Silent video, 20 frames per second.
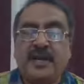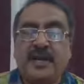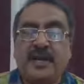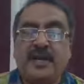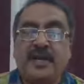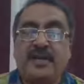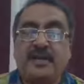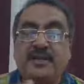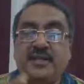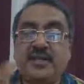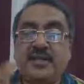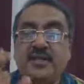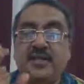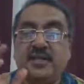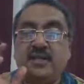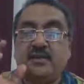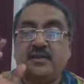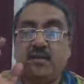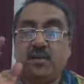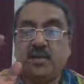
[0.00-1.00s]
And
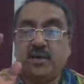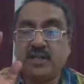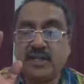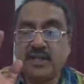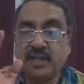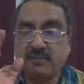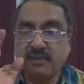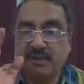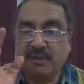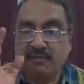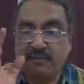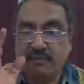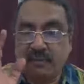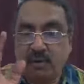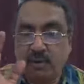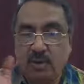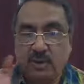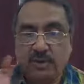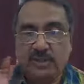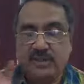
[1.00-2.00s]
the quantum of
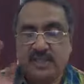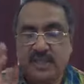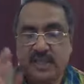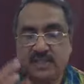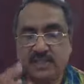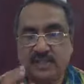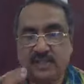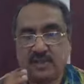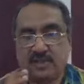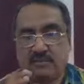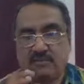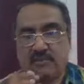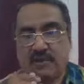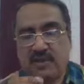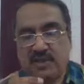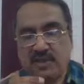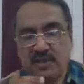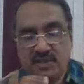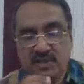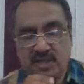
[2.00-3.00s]
loan sanction,
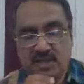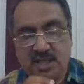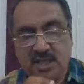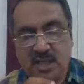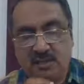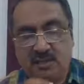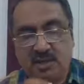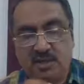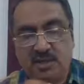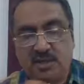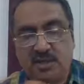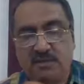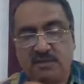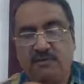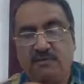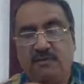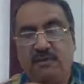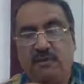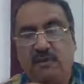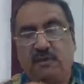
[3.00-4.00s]
what is the amount
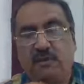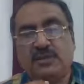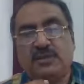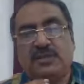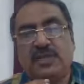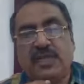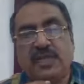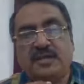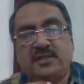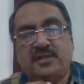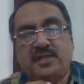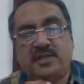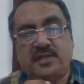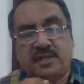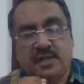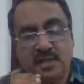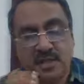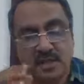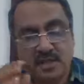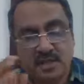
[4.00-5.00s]
of loan
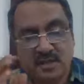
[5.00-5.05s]
sanction,